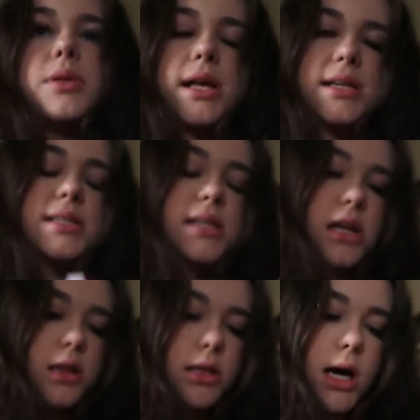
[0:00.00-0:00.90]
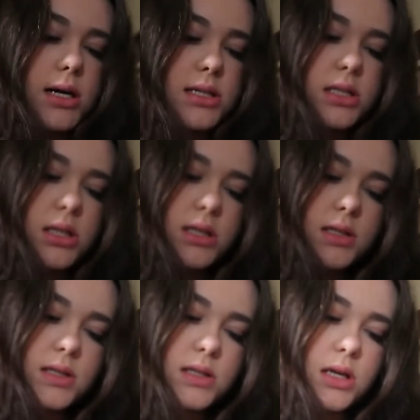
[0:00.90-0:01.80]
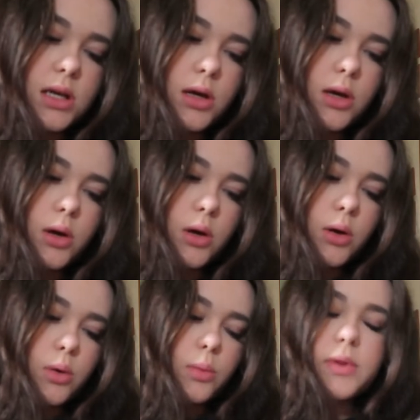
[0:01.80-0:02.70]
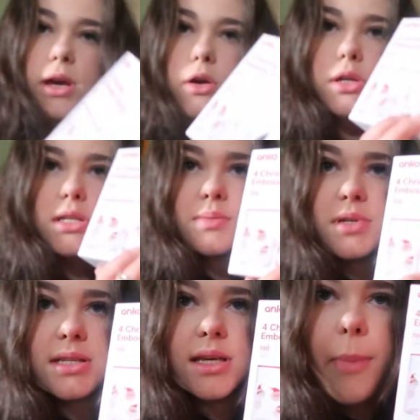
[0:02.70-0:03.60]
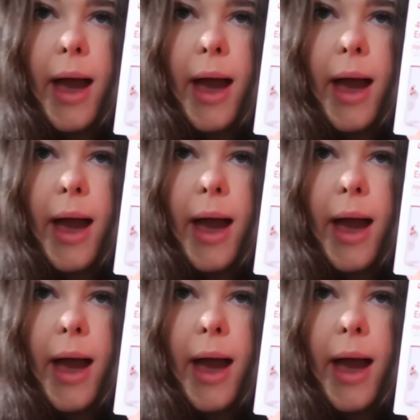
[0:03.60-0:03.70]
plastic glasses with like Christmassy